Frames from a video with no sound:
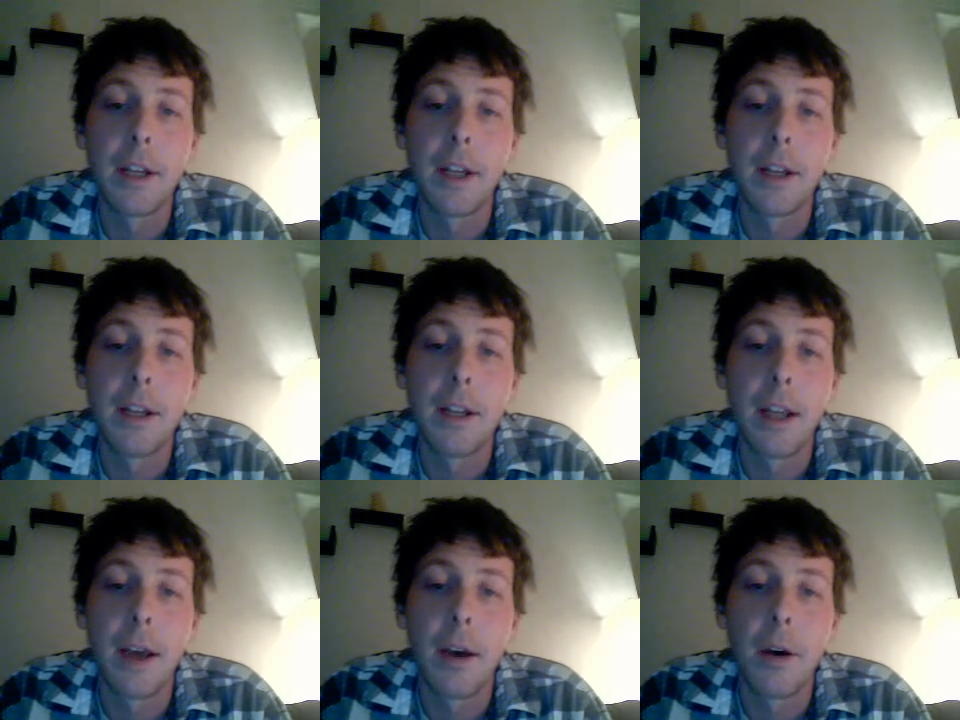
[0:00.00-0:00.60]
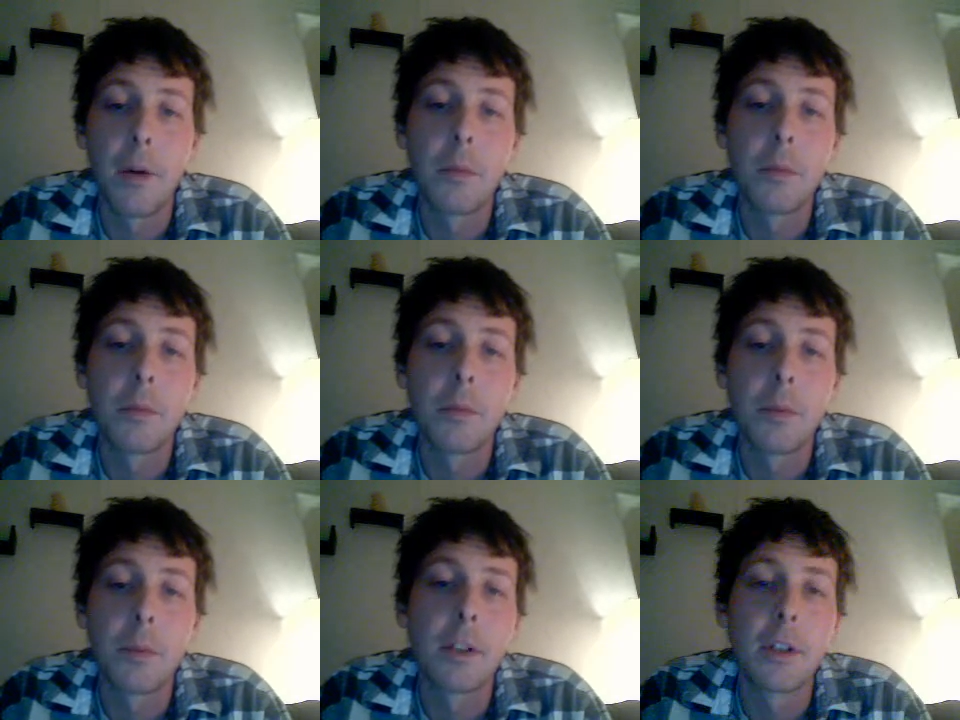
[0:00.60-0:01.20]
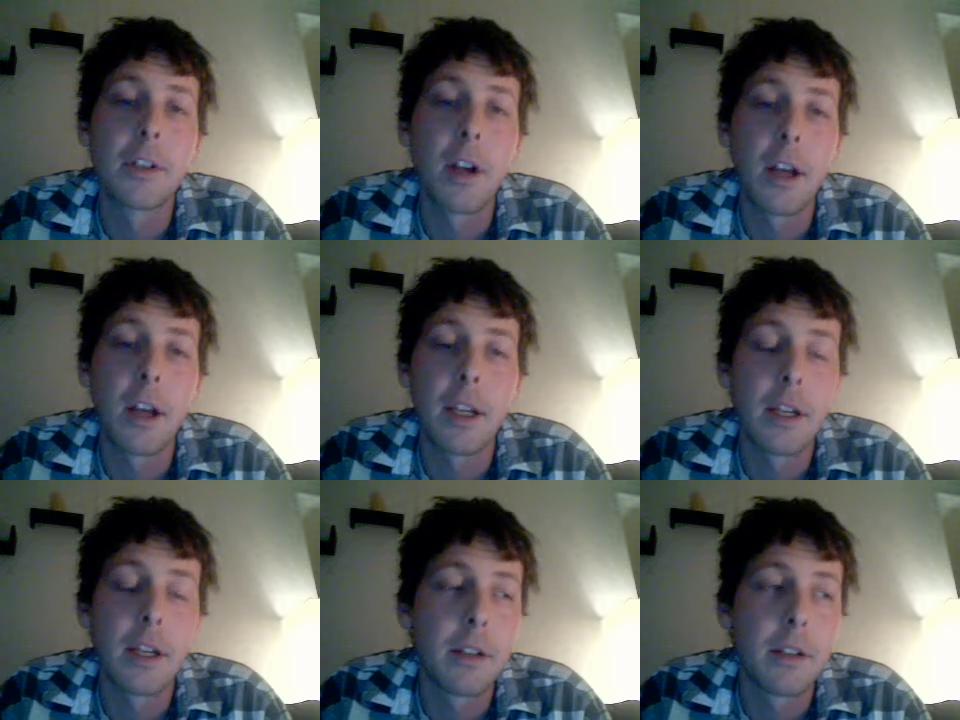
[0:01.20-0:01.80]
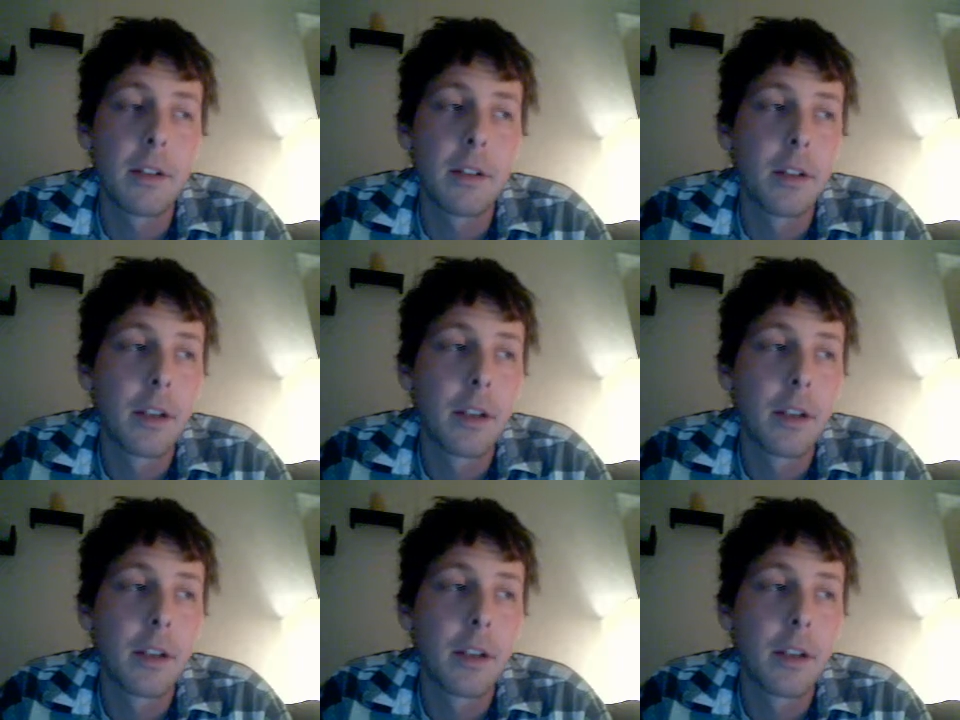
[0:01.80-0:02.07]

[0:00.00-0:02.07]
and now we're talking